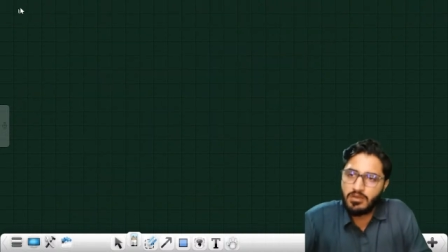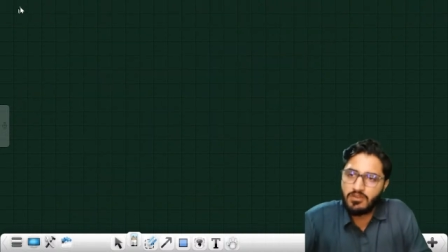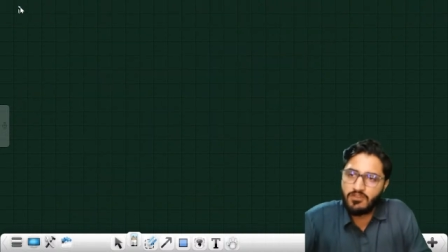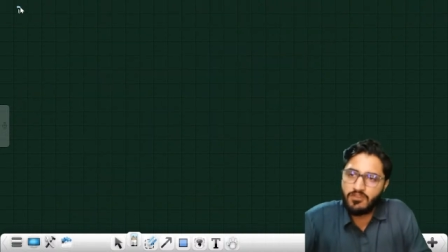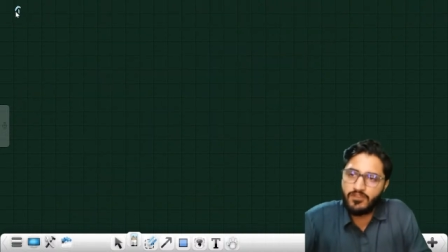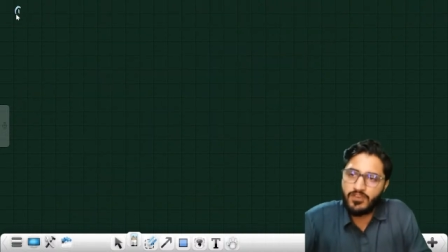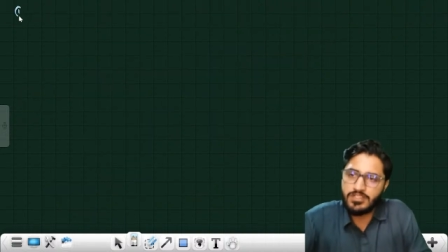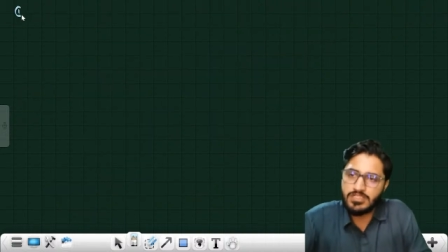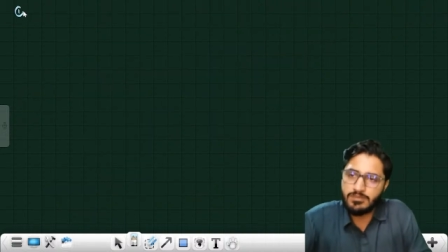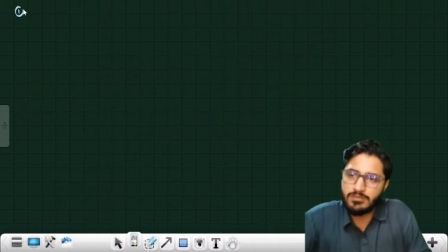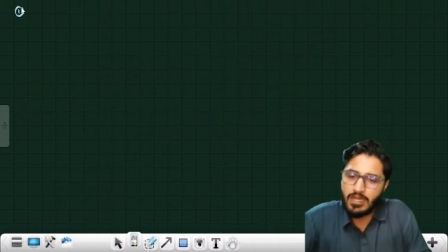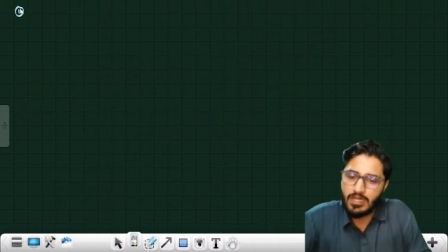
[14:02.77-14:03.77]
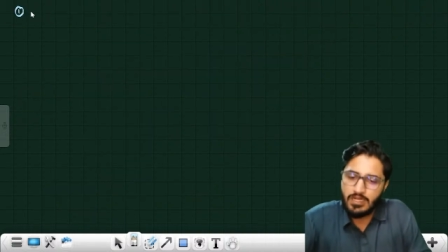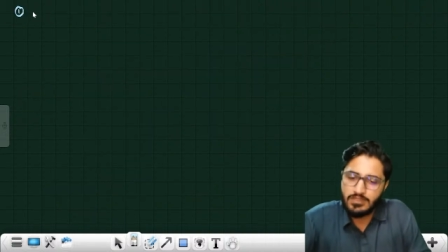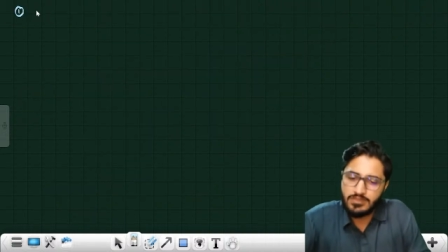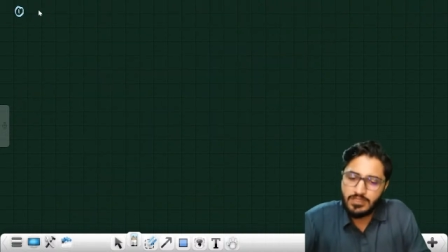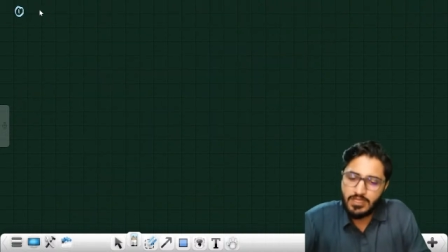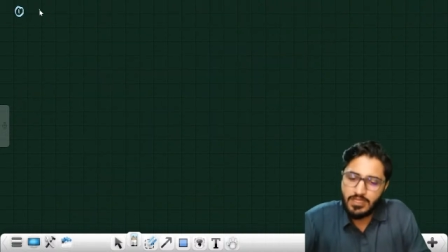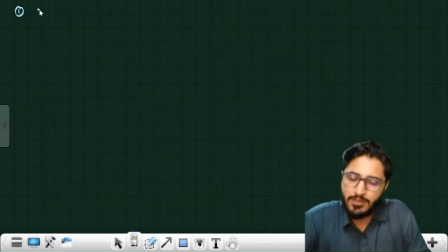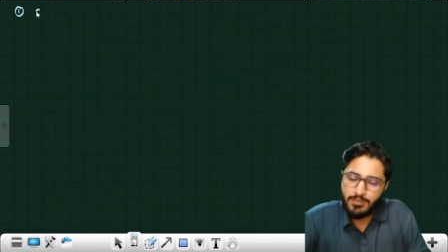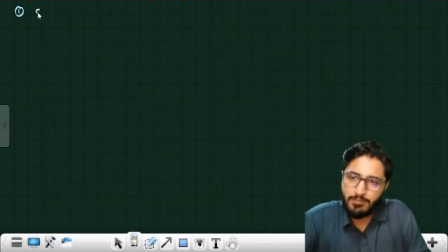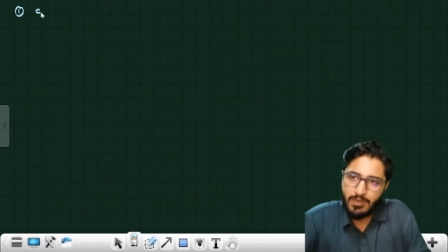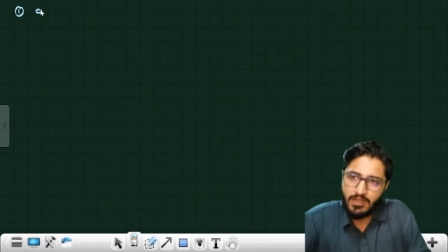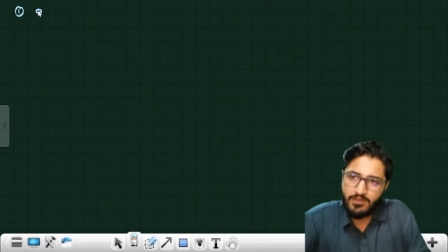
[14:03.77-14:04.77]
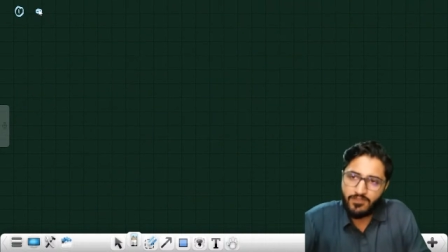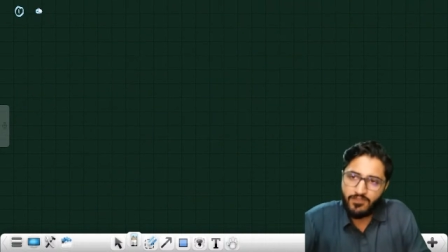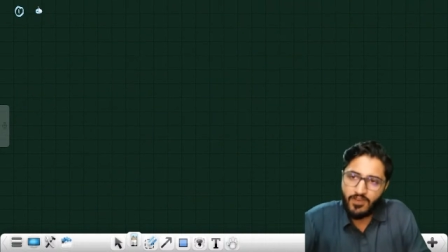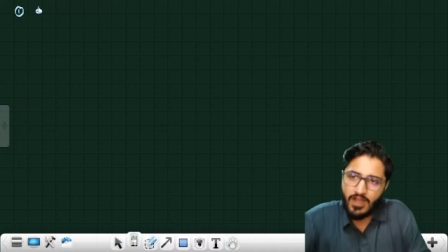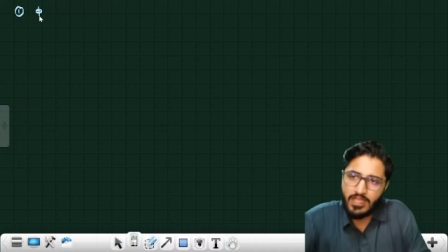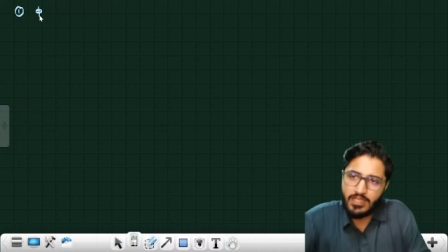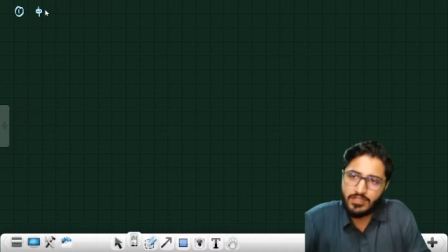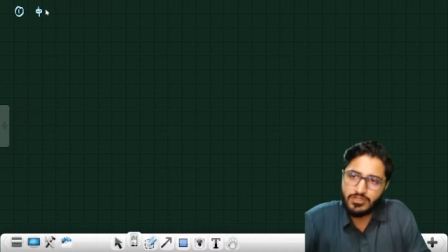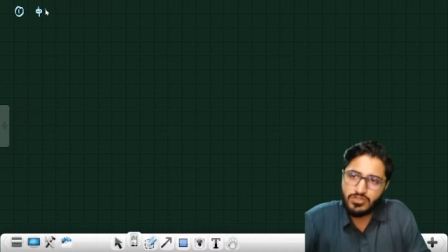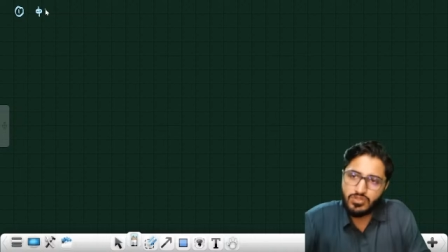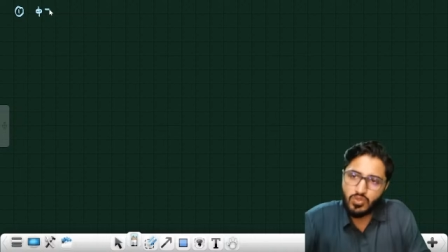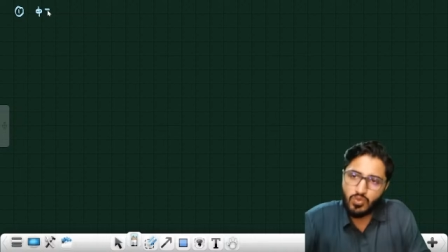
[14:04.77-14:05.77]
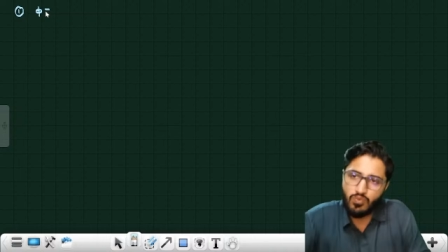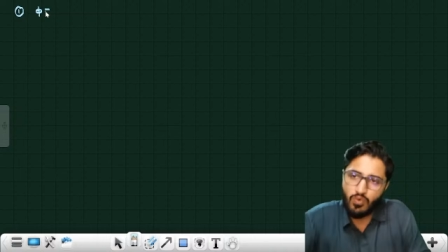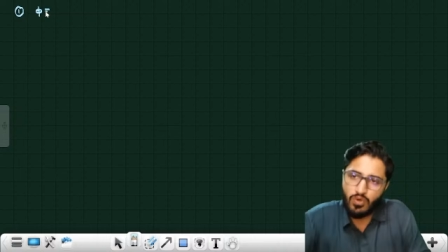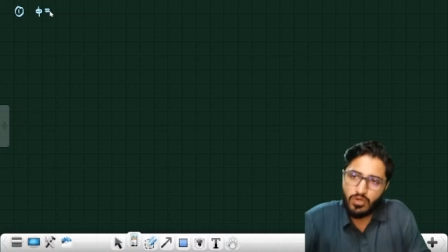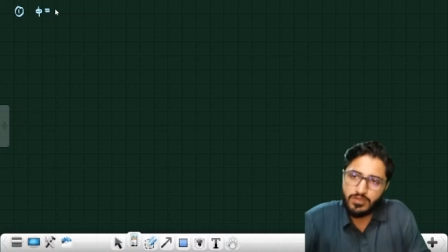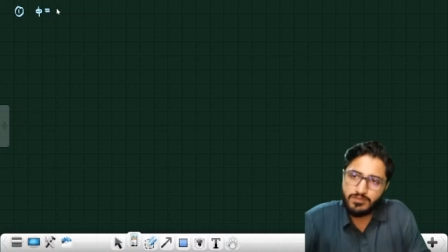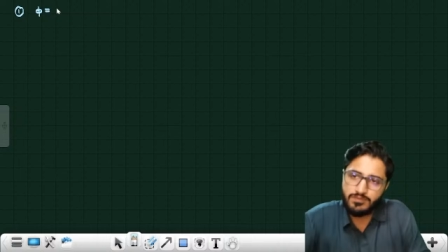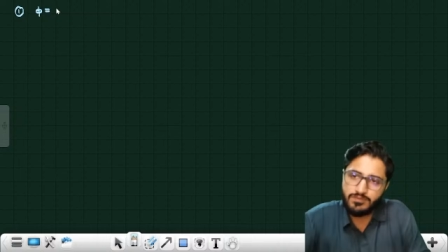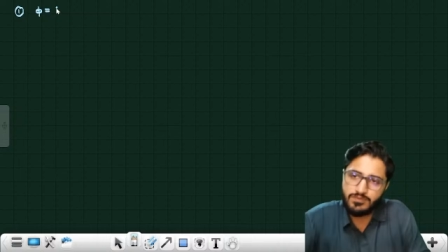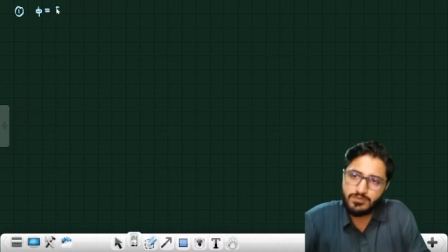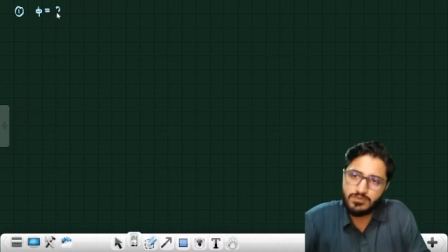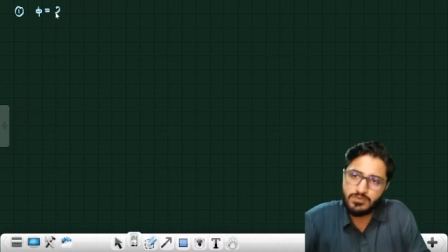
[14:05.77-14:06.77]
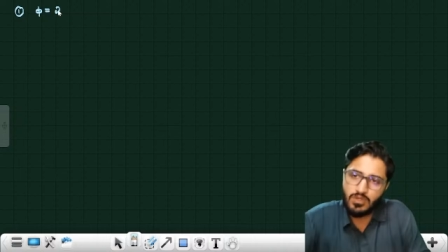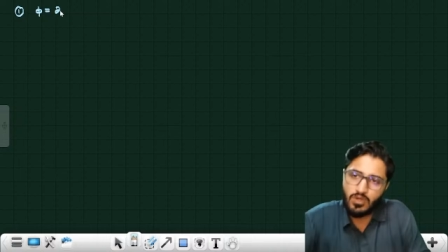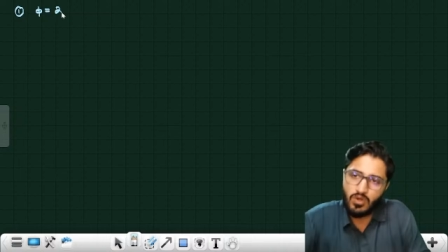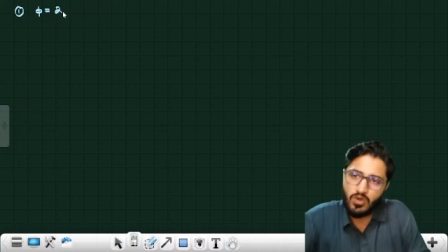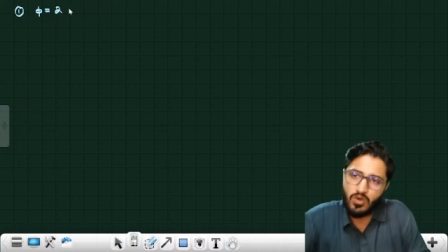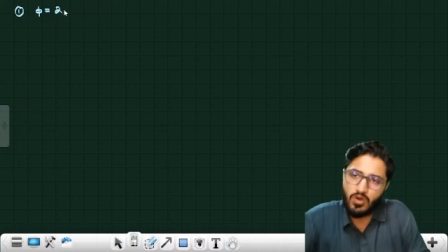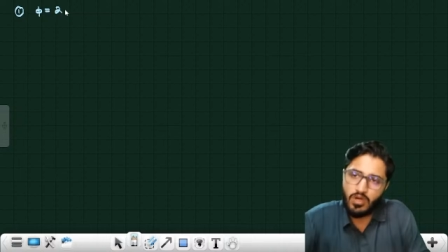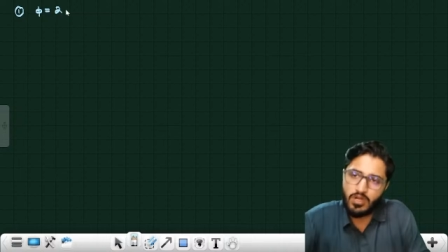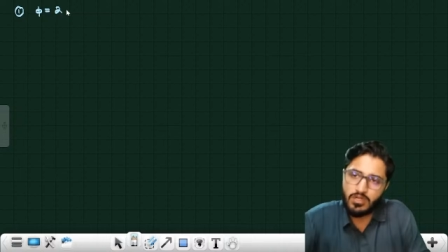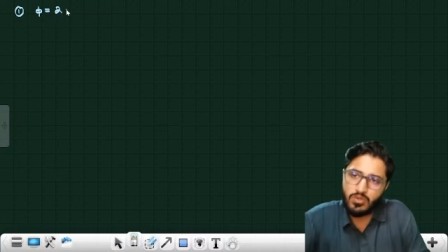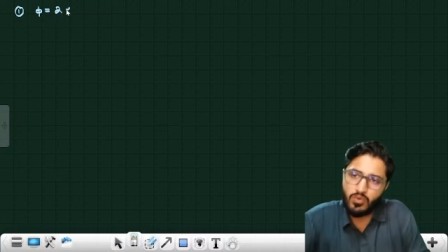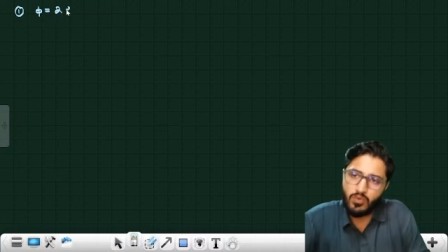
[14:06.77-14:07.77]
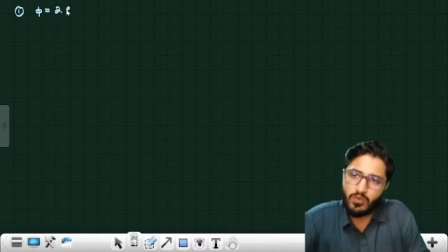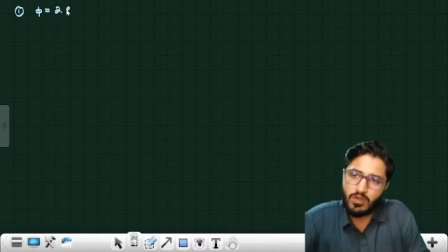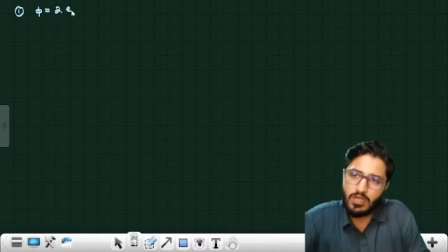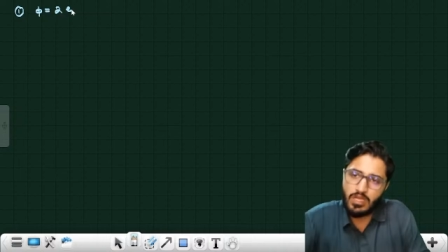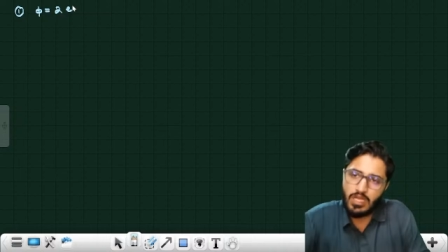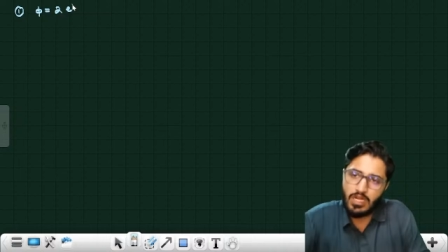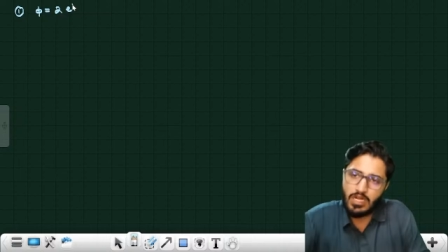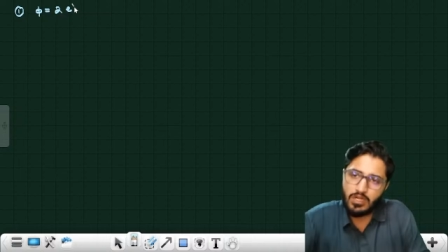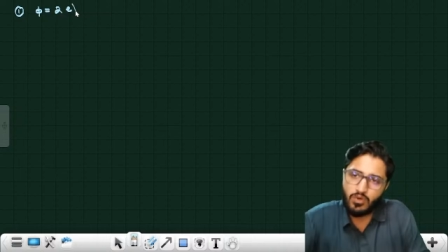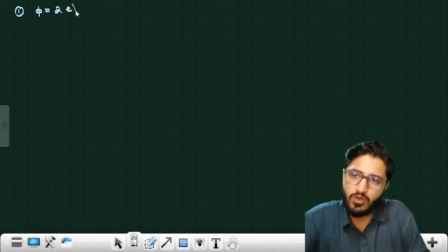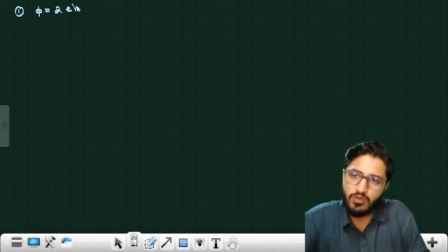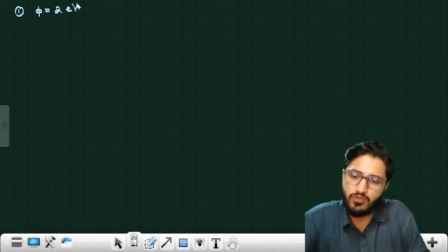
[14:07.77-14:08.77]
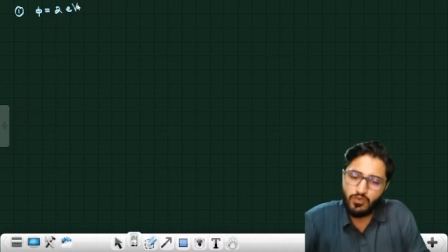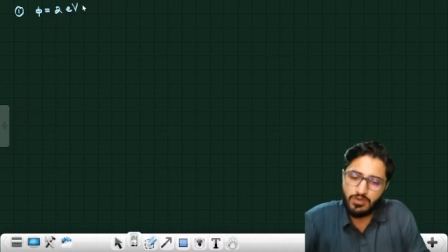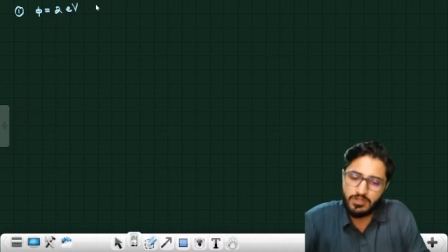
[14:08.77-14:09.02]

first numerical is, if my phi is 2 volt or 2 electron volt,